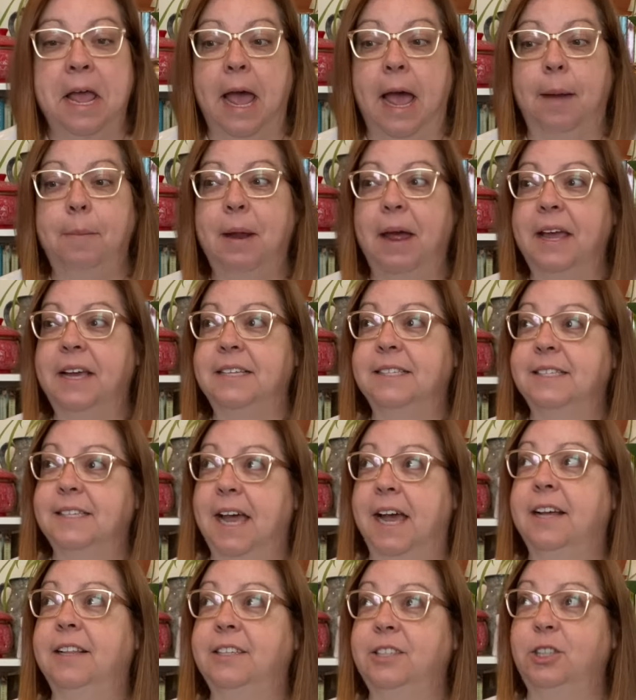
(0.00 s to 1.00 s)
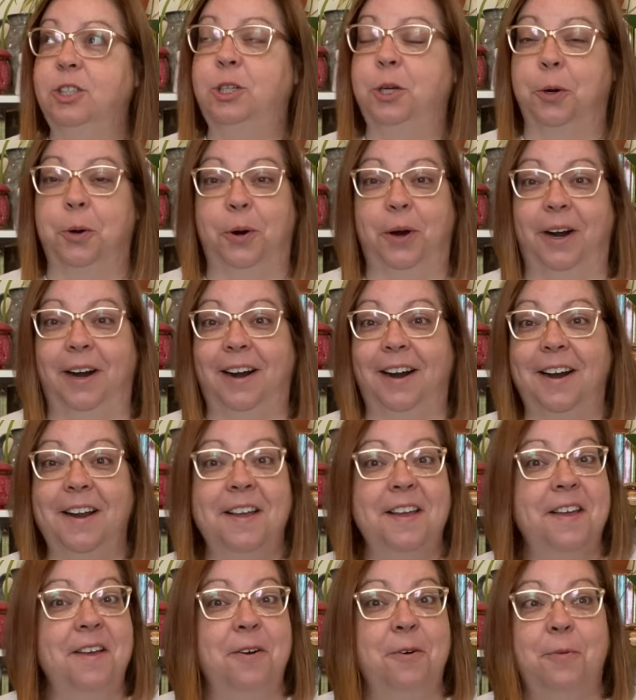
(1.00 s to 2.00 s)
I'm not exactly sure
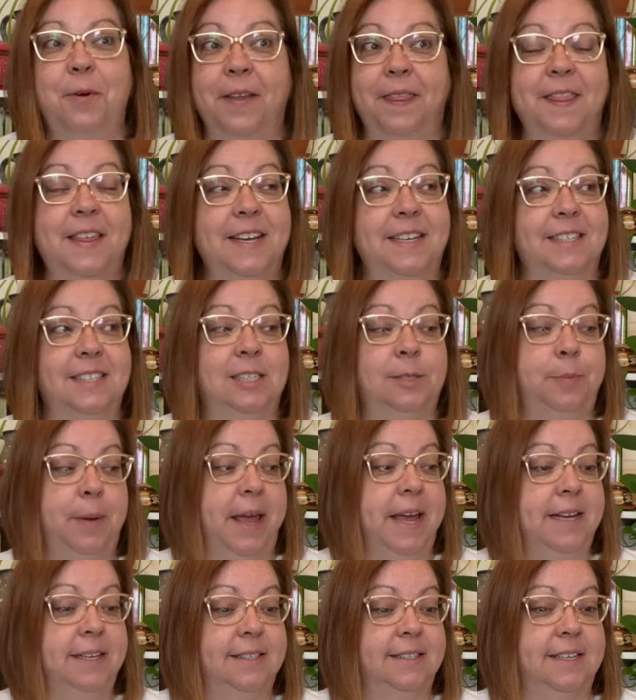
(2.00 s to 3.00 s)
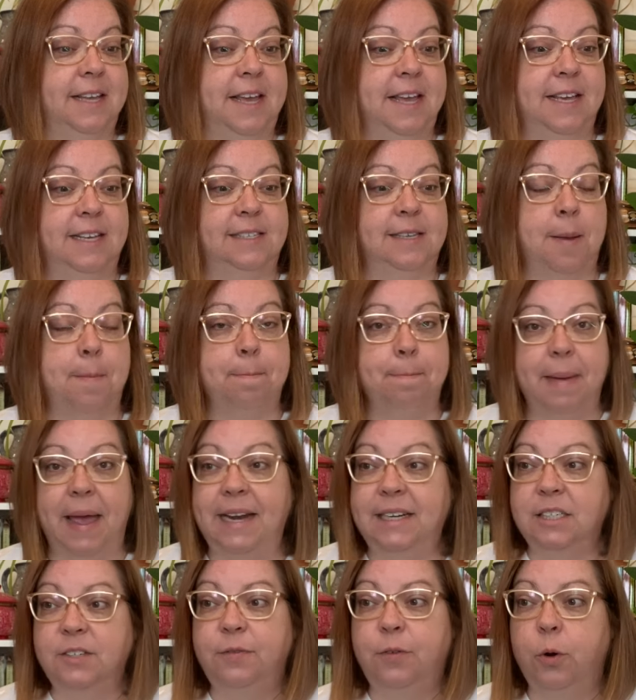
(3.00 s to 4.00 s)
what this space is
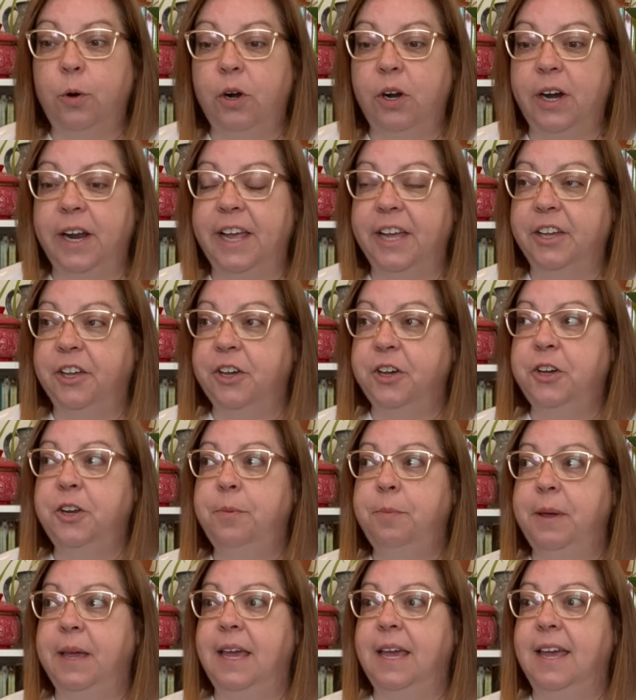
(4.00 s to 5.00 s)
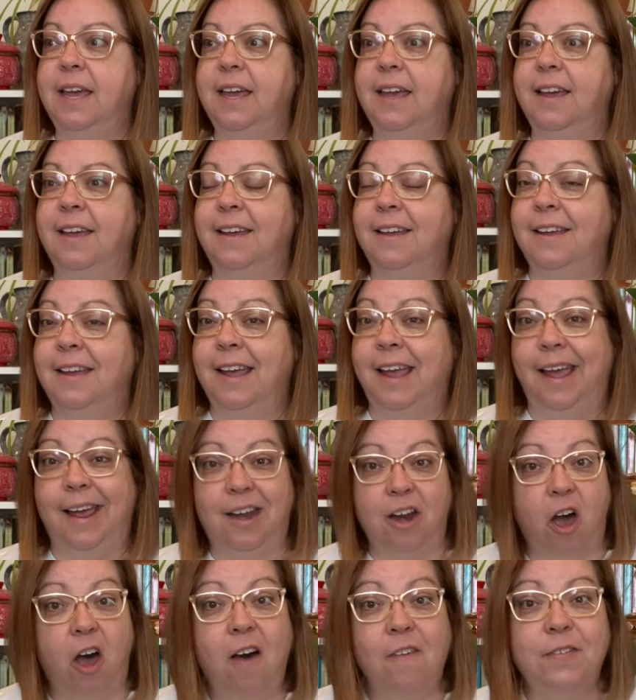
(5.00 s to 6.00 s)
meant for. It could be an
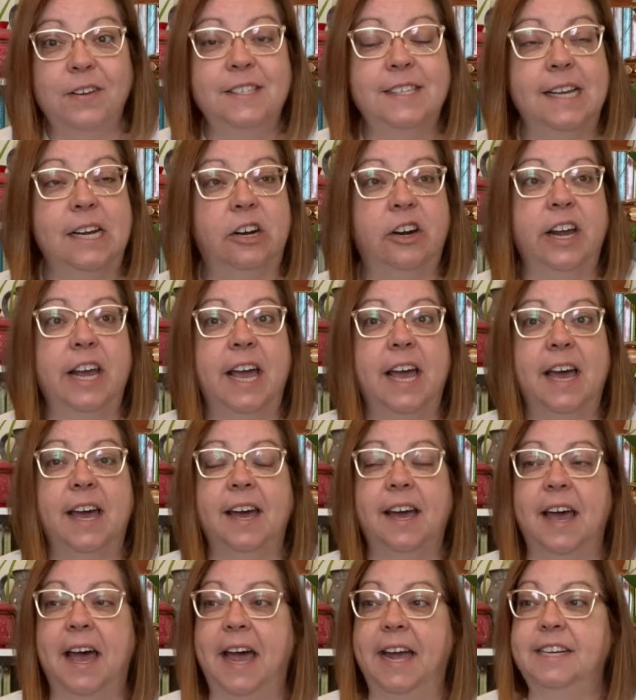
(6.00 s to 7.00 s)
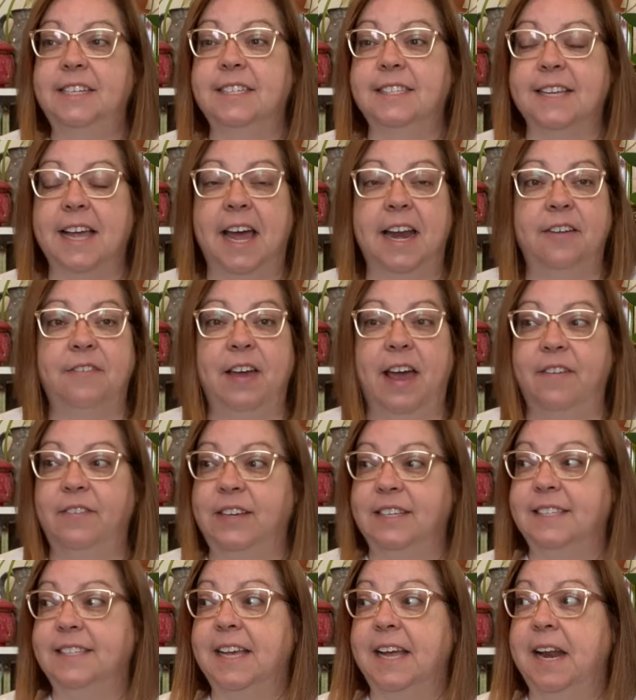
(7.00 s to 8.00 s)
office area. I just kind of have
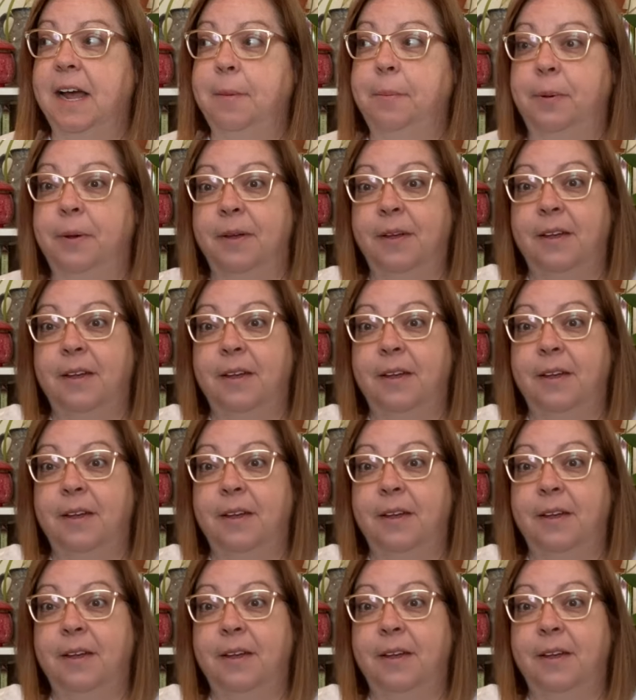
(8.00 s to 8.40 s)
it set up.